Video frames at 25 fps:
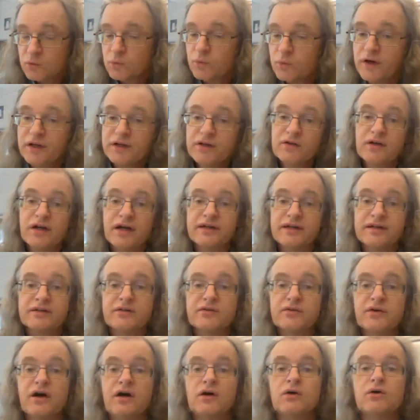when you get
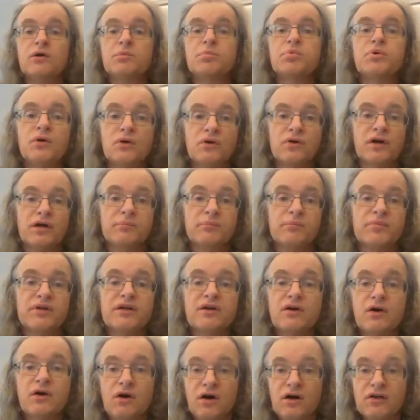into our program
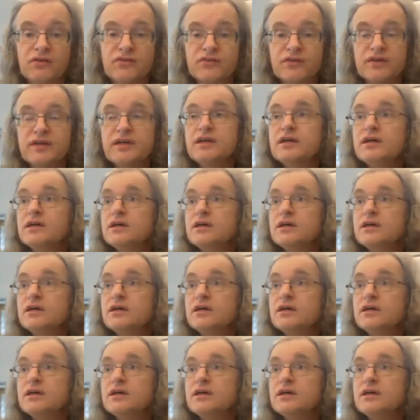because